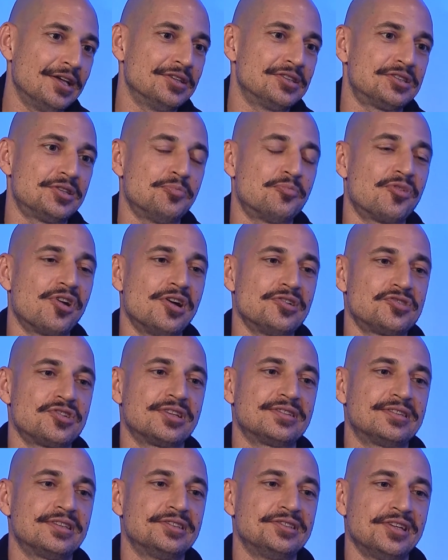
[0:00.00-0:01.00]
It's the
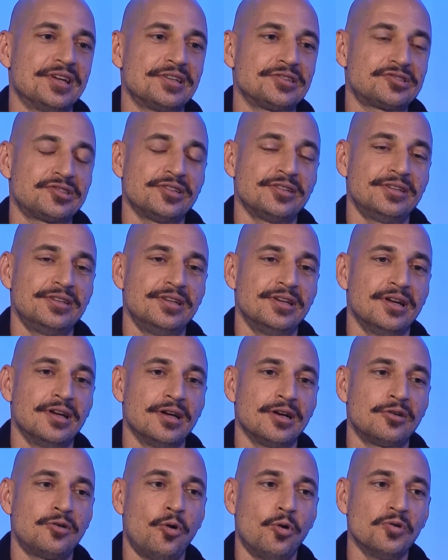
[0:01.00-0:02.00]
project, it's actually
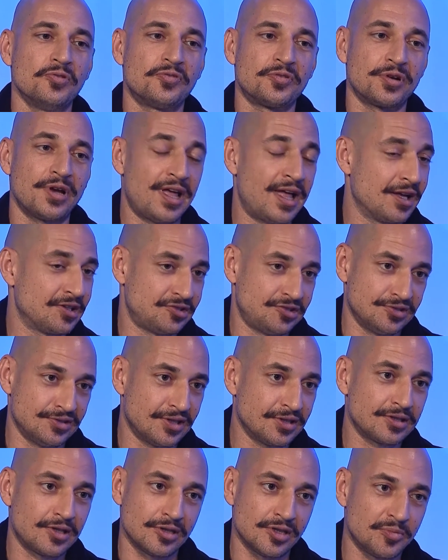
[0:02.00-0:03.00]
a call for action
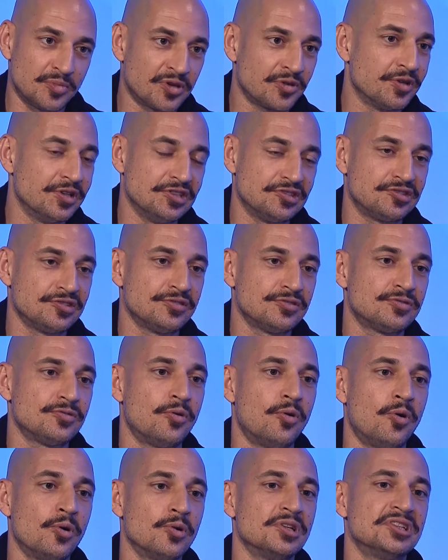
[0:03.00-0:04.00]
and collaboration to
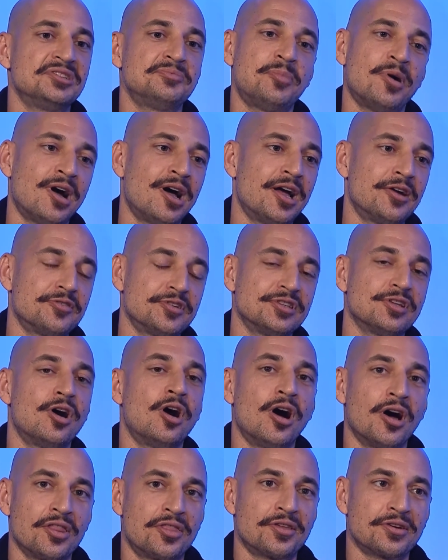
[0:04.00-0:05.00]
all aspiring
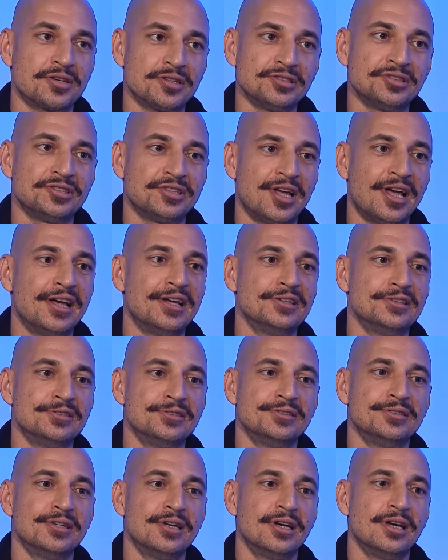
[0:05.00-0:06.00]
authors
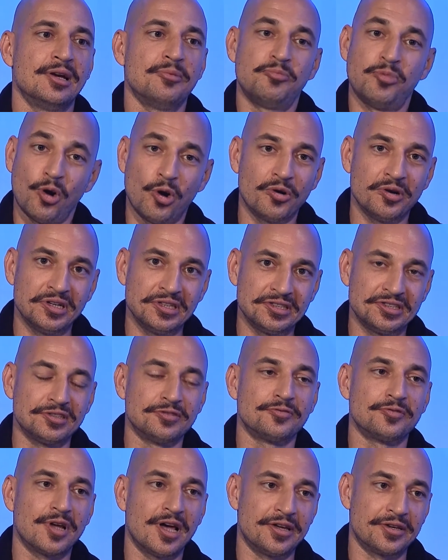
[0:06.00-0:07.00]
and poets
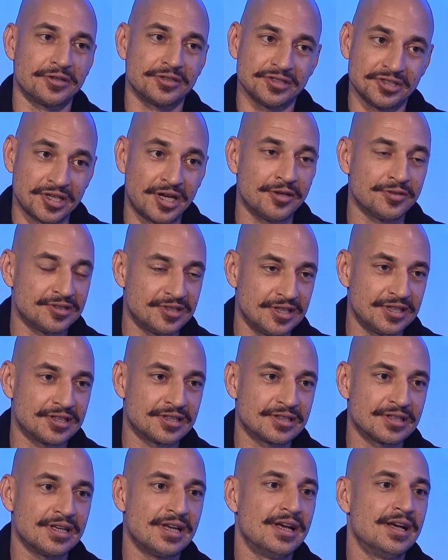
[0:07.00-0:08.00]
and writers out
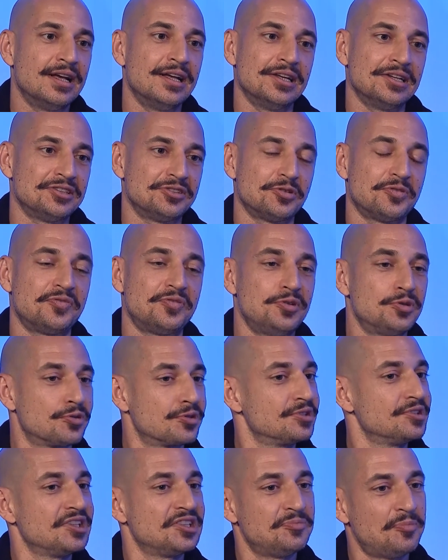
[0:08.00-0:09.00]
there. So if
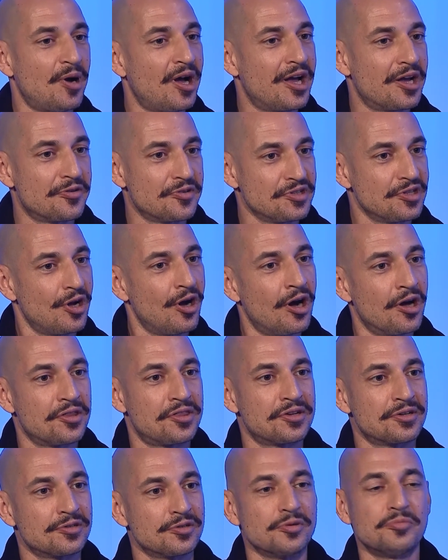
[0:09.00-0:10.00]
you're an aspiring
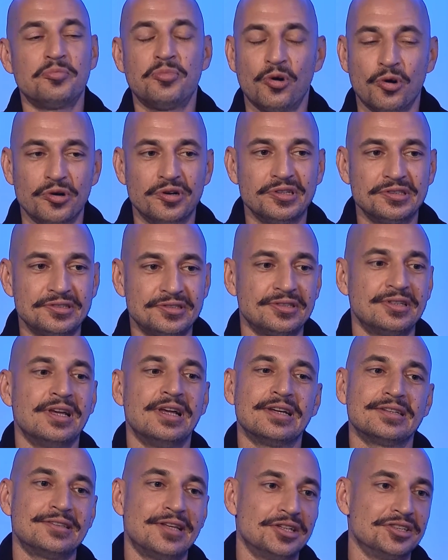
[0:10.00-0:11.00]
author or poet,
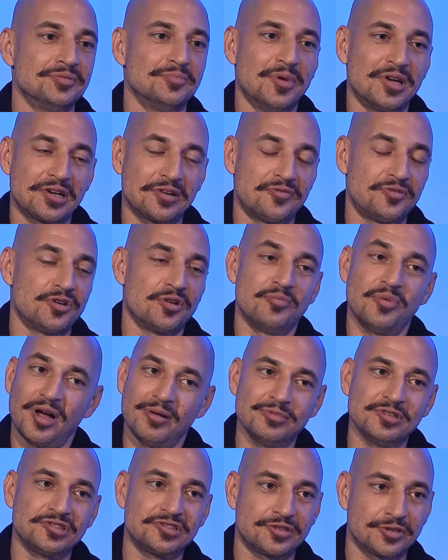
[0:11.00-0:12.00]
doesn't matter if you're
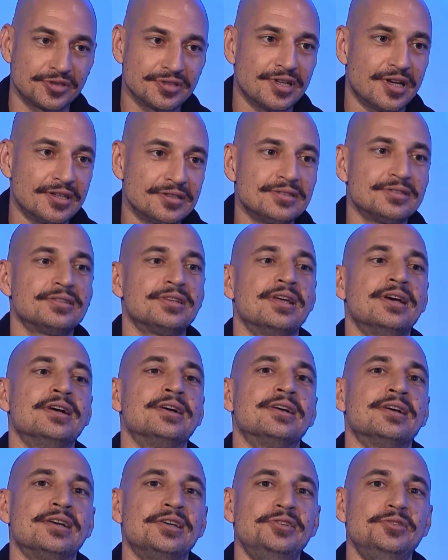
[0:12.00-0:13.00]
published or not,
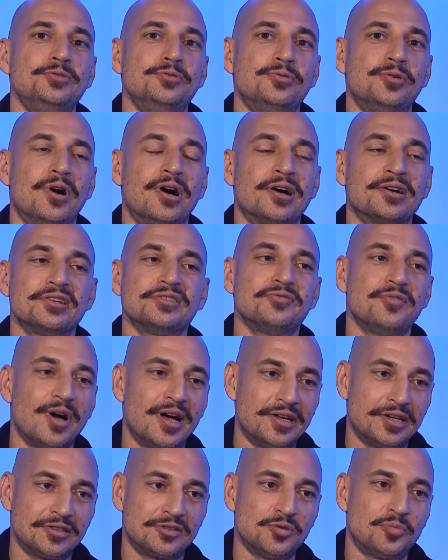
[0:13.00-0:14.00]
you are
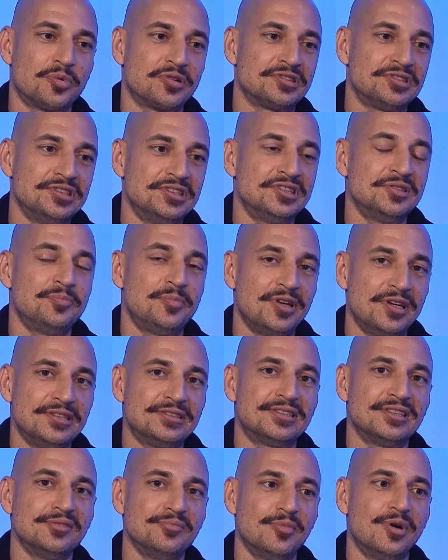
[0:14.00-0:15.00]
invited to
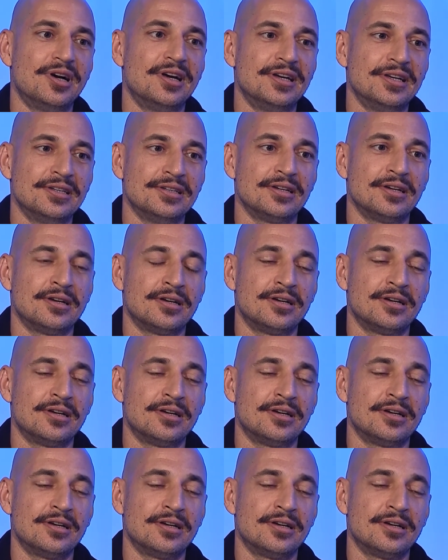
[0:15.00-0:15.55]
participate in my